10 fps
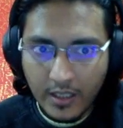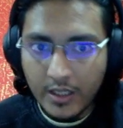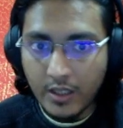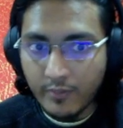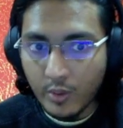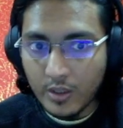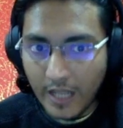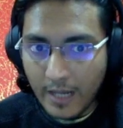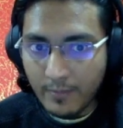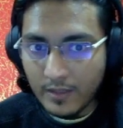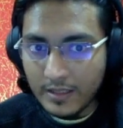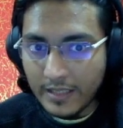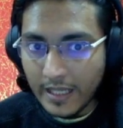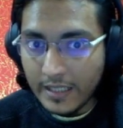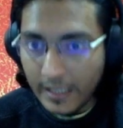The vote type will
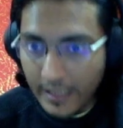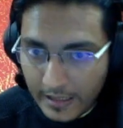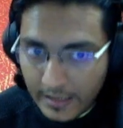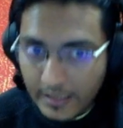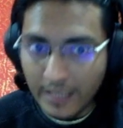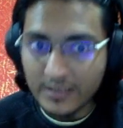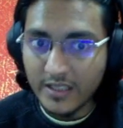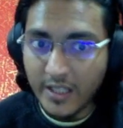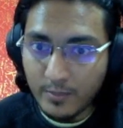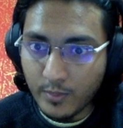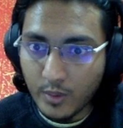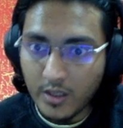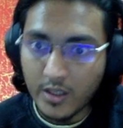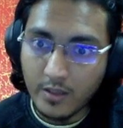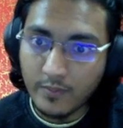take in as input
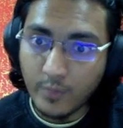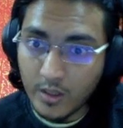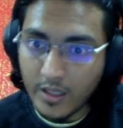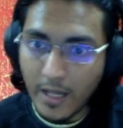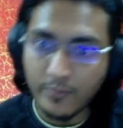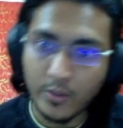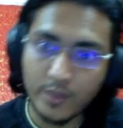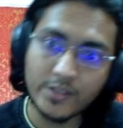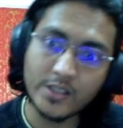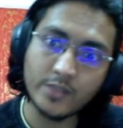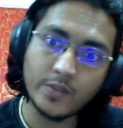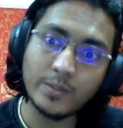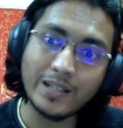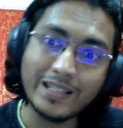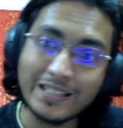the vote type for which it will
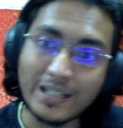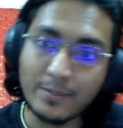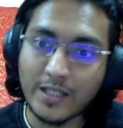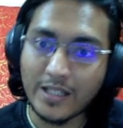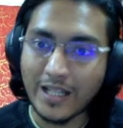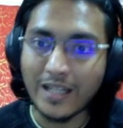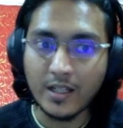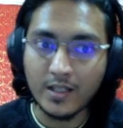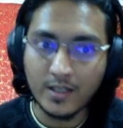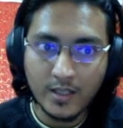be incrementing